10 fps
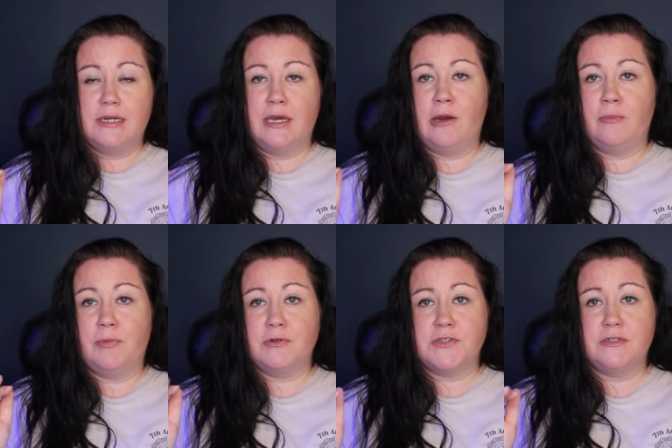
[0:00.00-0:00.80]
Now
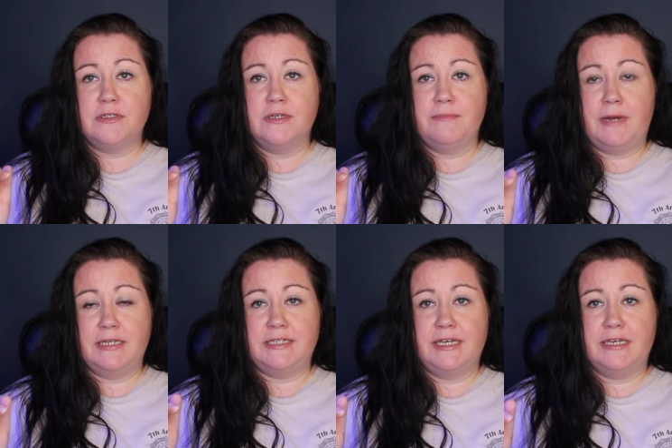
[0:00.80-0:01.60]
personally in
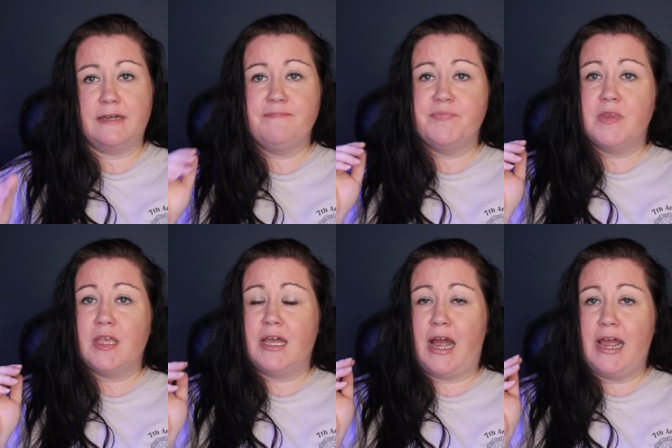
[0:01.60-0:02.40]
my tank
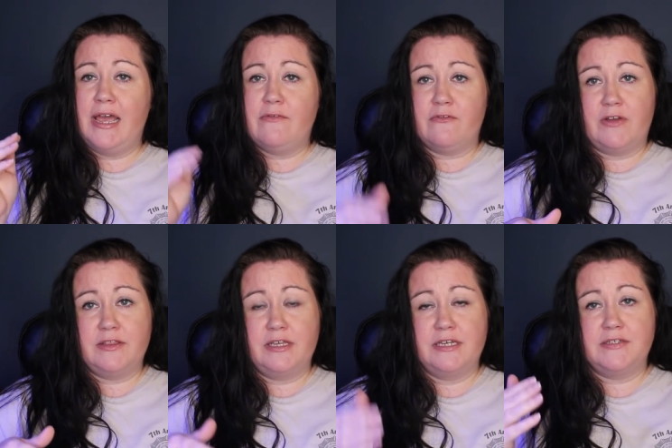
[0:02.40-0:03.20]
I have
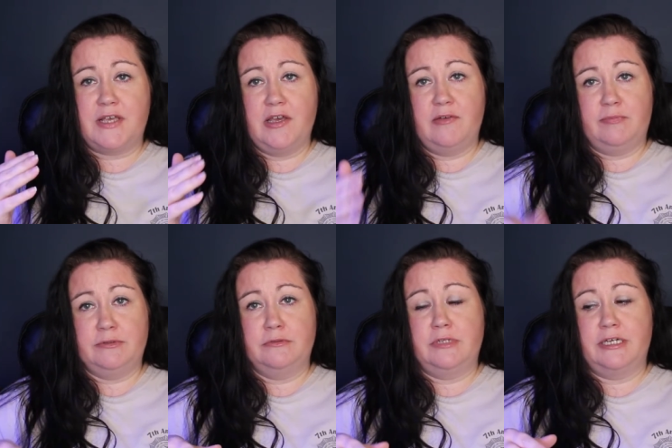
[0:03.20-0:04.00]
red legs, I have
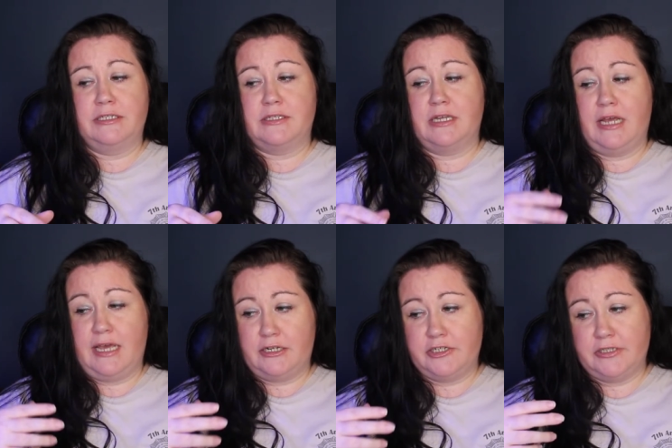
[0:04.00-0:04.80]
blue legs, and I
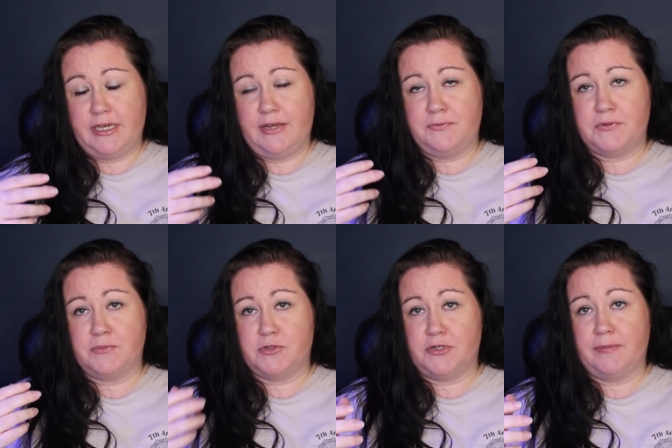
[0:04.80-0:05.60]
actually have
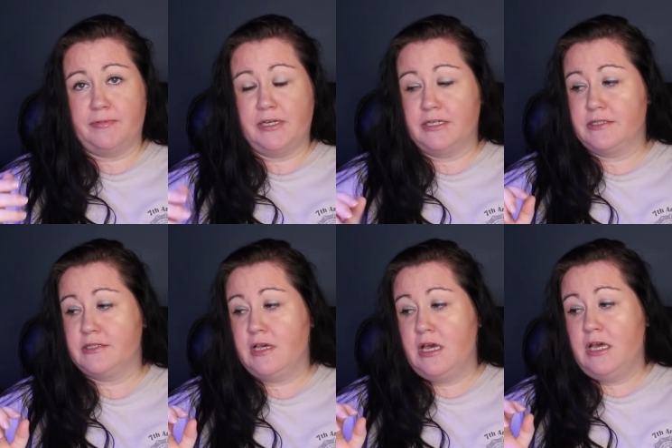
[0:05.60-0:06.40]
some striped
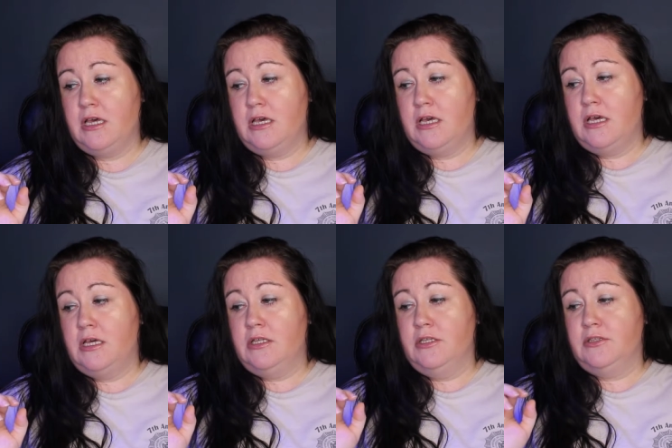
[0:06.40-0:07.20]
legs.
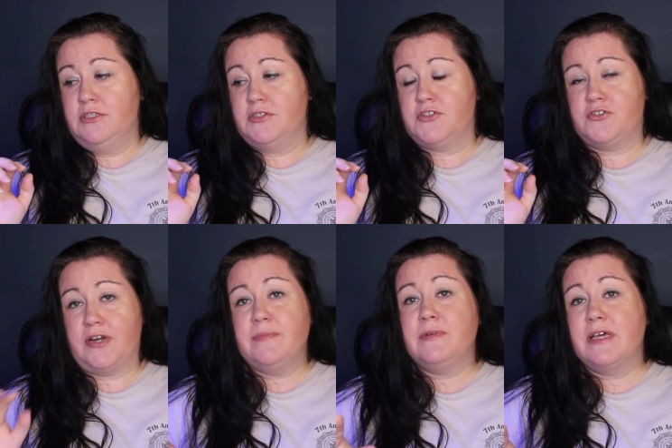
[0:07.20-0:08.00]
These
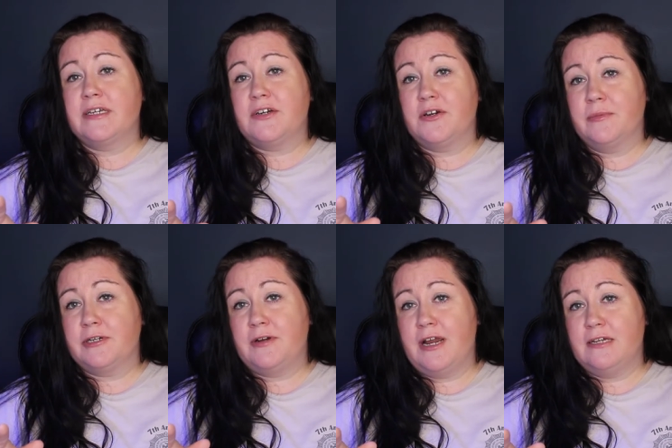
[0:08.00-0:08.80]
striped-legged
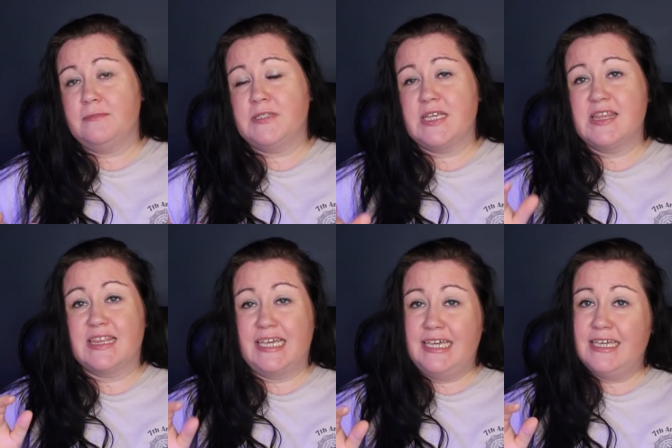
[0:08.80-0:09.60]
hermit crabs,
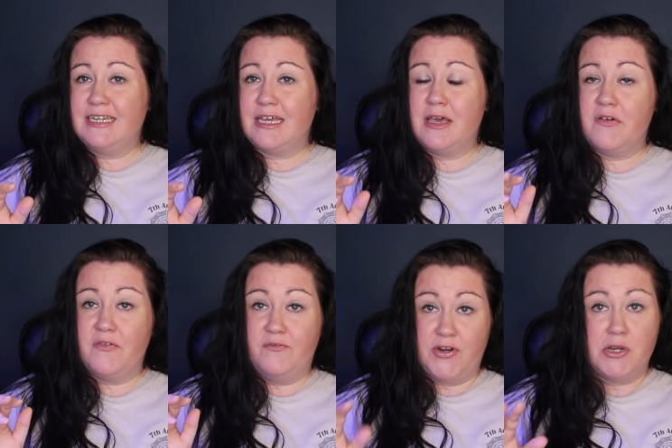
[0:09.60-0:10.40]
they get
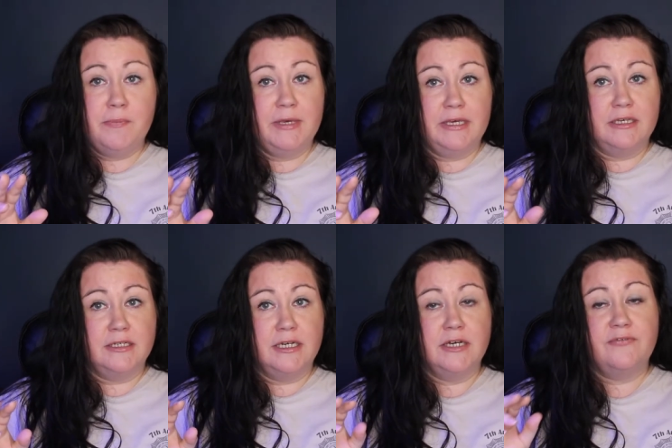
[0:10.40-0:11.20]
very
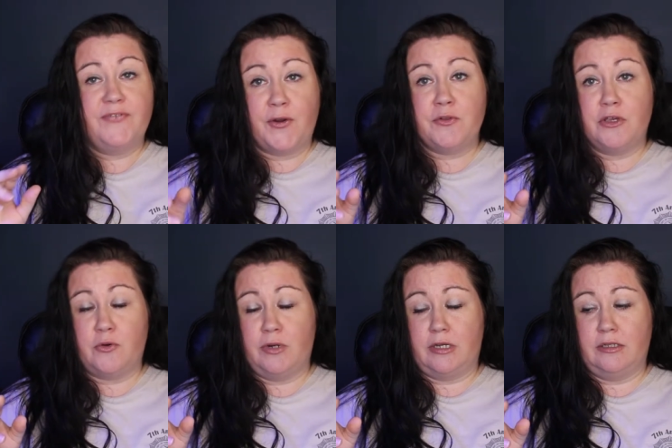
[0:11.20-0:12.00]
big fairly
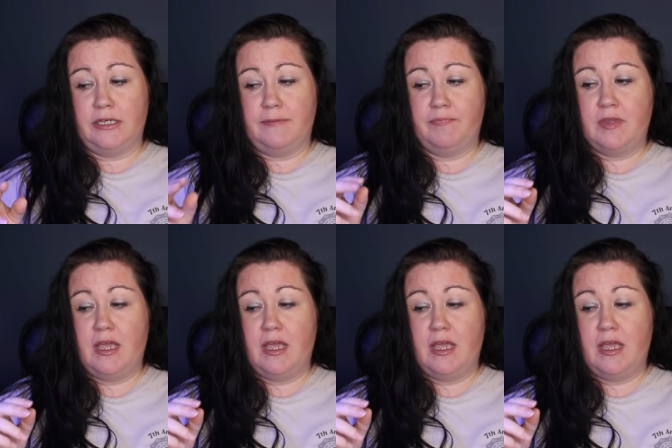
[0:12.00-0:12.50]
quickly.